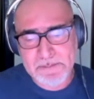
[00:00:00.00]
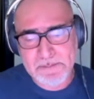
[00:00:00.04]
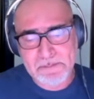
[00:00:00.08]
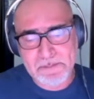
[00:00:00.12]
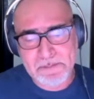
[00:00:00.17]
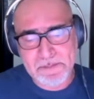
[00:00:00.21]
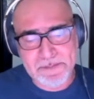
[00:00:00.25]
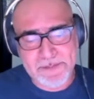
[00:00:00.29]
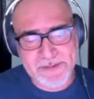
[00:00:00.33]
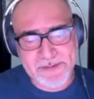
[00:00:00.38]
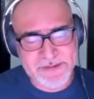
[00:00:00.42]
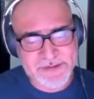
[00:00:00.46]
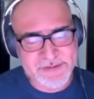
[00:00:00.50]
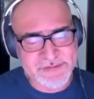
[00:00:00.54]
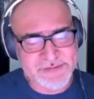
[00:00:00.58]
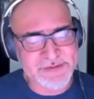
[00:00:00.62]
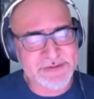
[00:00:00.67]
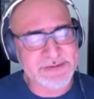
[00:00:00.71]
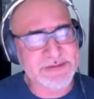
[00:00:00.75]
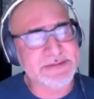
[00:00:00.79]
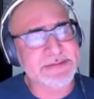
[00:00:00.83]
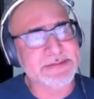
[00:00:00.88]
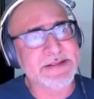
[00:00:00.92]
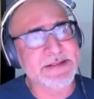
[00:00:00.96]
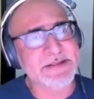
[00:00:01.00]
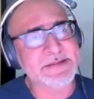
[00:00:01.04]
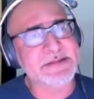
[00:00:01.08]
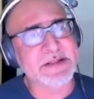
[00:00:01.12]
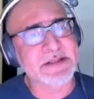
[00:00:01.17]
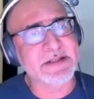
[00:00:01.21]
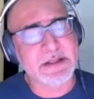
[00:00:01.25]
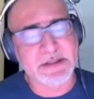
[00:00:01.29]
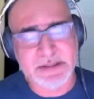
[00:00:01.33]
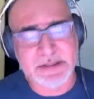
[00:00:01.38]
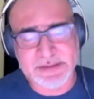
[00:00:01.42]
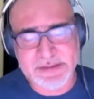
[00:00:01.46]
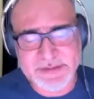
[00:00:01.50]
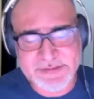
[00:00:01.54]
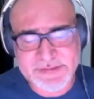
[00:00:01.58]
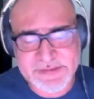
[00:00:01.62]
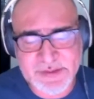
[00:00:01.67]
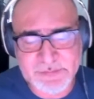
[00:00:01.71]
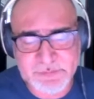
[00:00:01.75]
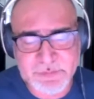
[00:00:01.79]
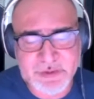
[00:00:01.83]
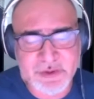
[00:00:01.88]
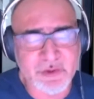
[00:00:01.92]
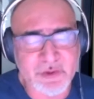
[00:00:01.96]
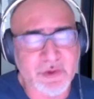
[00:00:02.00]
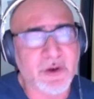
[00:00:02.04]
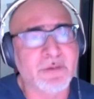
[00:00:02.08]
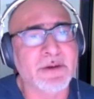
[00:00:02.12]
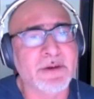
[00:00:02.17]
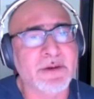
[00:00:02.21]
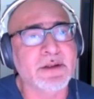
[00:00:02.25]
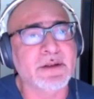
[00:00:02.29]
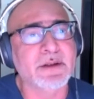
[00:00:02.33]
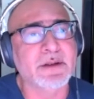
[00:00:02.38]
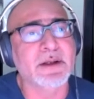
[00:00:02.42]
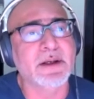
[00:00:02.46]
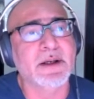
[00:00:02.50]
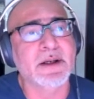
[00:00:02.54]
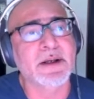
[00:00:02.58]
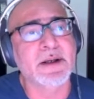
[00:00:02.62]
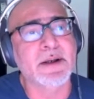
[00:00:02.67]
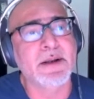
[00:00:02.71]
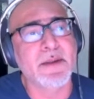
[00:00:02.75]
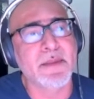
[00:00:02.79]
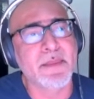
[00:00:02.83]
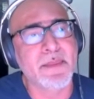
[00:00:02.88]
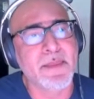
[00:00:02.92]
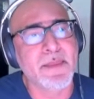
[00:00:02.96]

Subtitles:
there is a GitHub URL